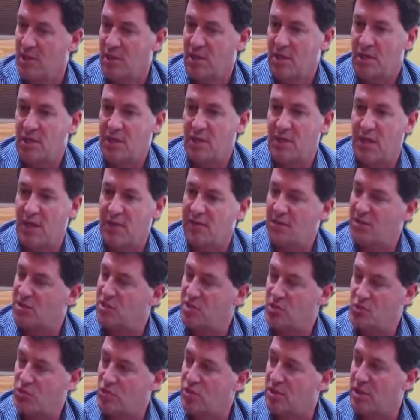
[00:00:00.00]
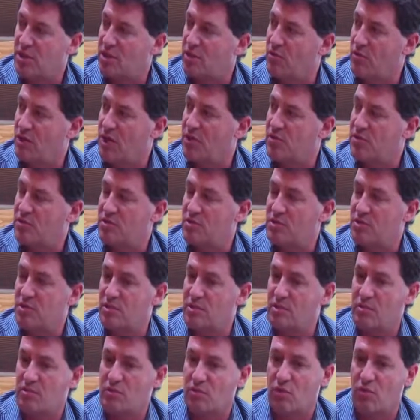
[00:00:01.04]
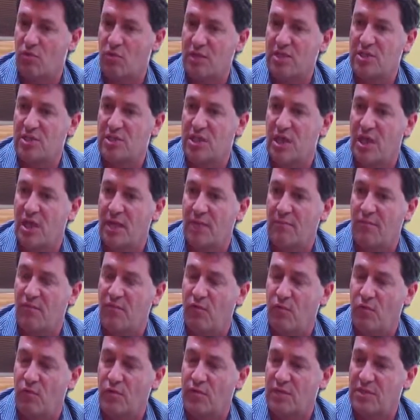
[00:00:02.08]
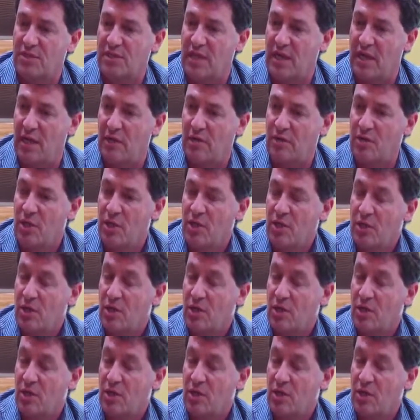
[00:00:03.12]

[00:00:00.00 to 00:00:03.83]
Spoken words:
I think she's really great, so she's going to do a great job for the town.